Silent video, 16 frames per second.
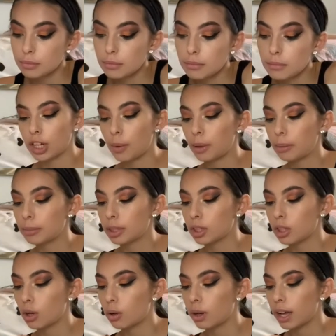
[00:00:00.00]
Now what I'm
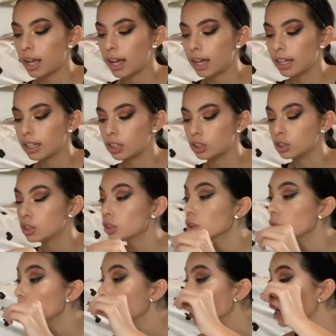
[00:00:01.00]
gonna go ahead and
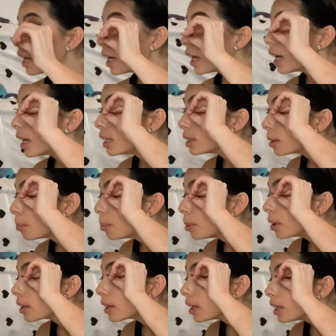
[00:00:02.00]
do is
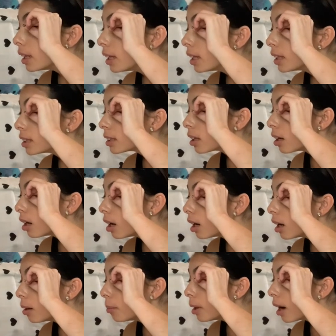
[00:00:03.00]
put these
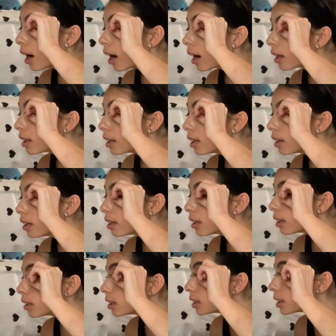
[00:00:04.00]
on my eyelid,
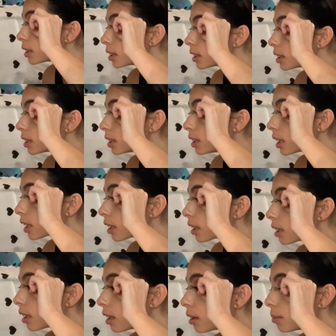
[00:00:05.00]
stick
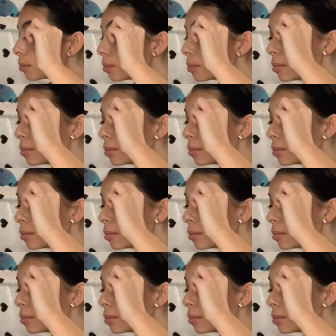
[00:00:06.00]
them.